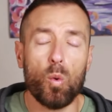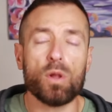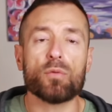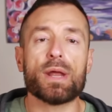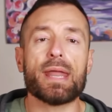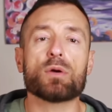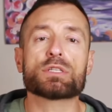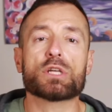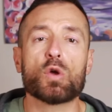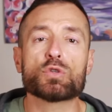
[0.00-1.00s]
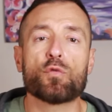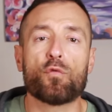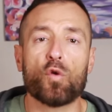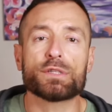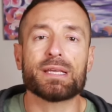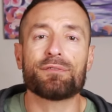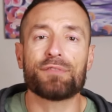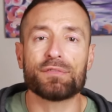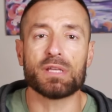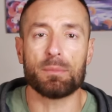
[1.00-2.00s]
Well, right now it's close to fourteen,
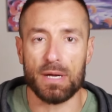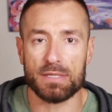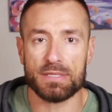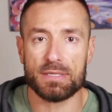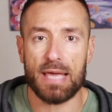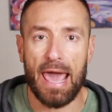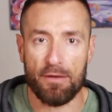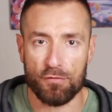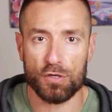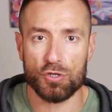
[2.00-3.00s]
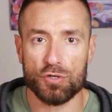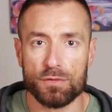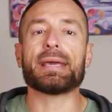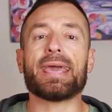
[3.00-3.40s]
fifteen months, average.